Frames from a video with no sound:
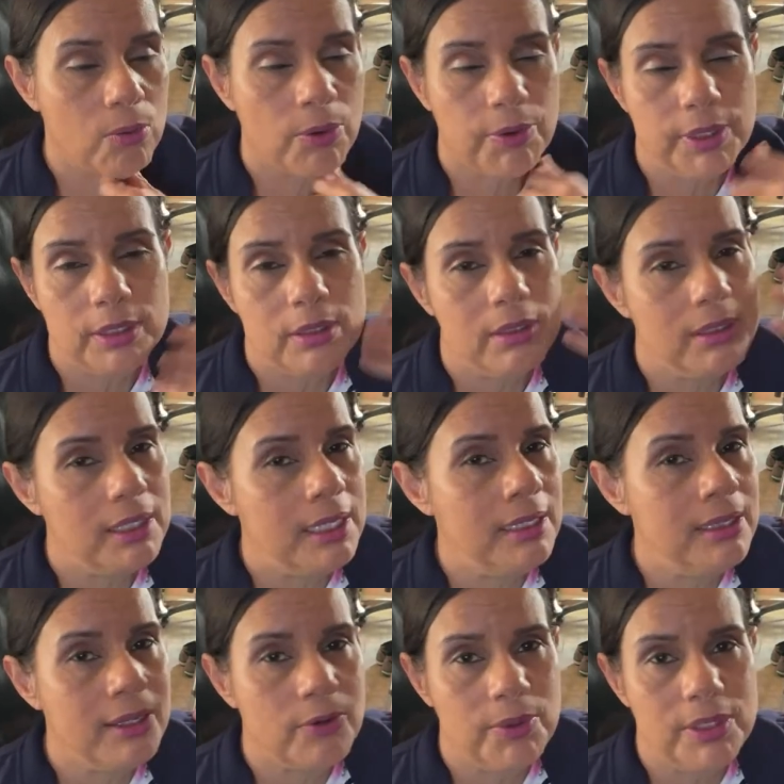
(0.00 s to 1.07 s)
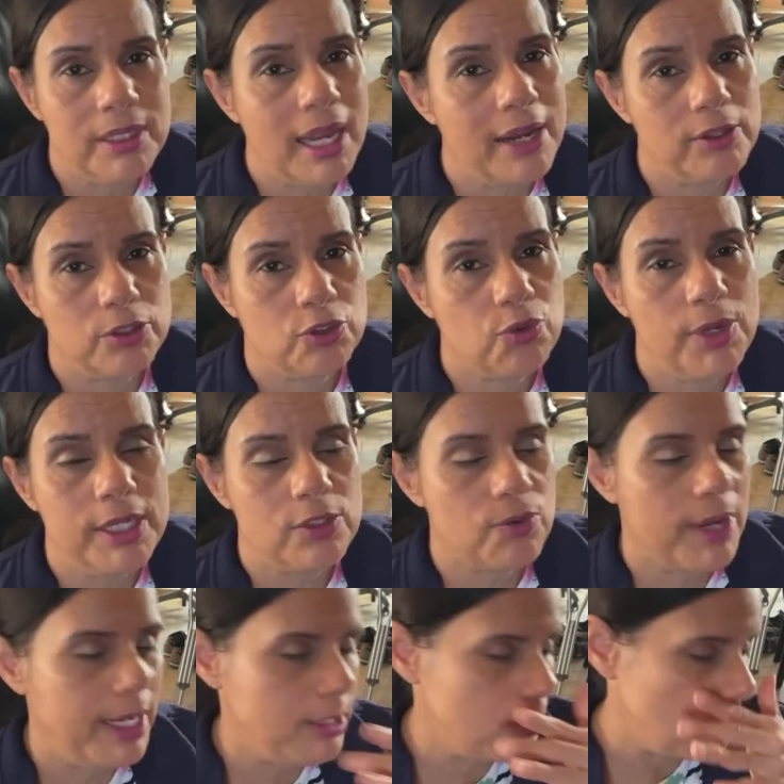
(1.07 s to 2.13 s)
were in there in dire straits,
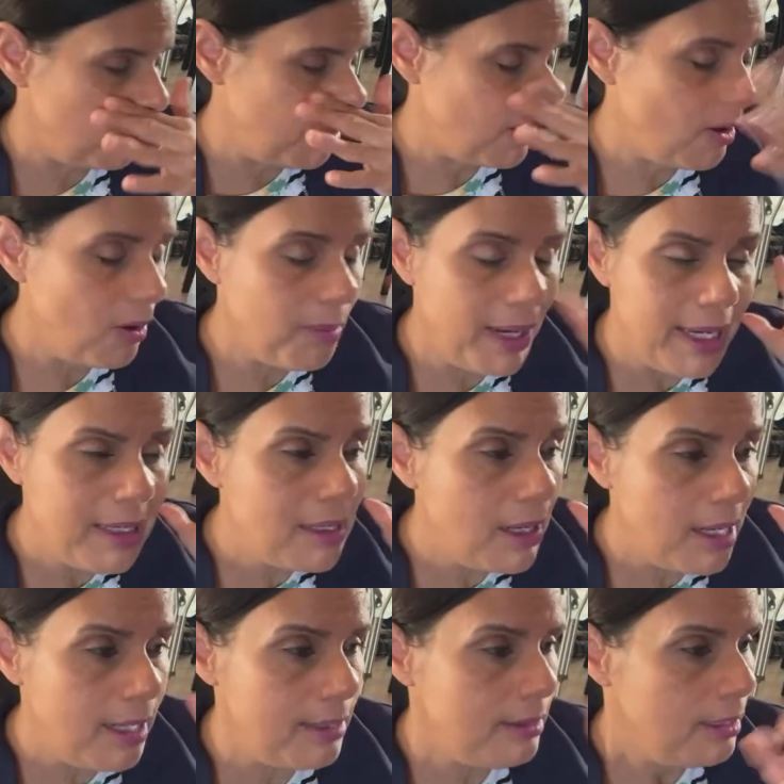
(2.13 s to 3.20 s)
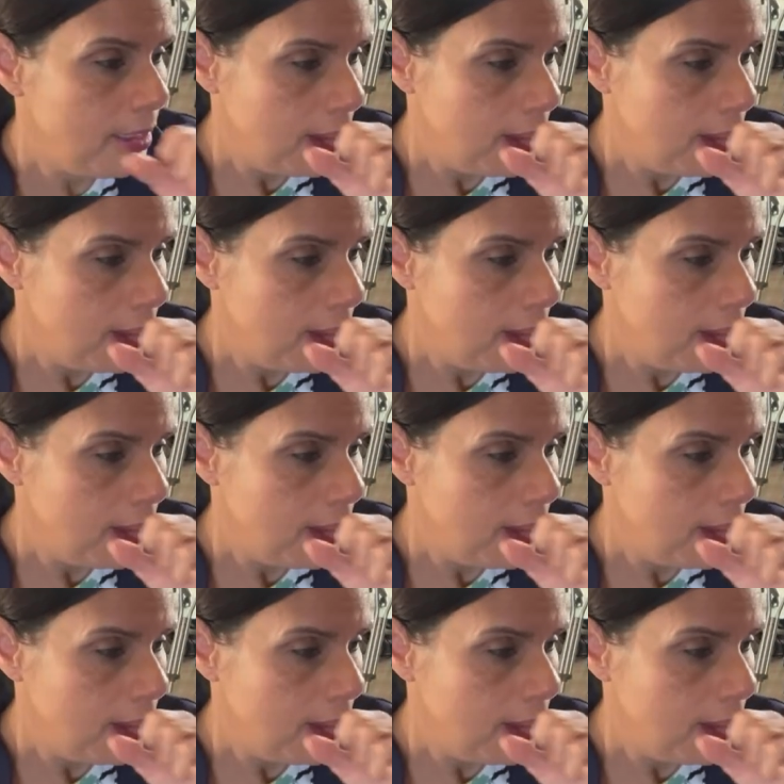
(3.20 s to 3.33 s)
right? So I'm like, oh my God.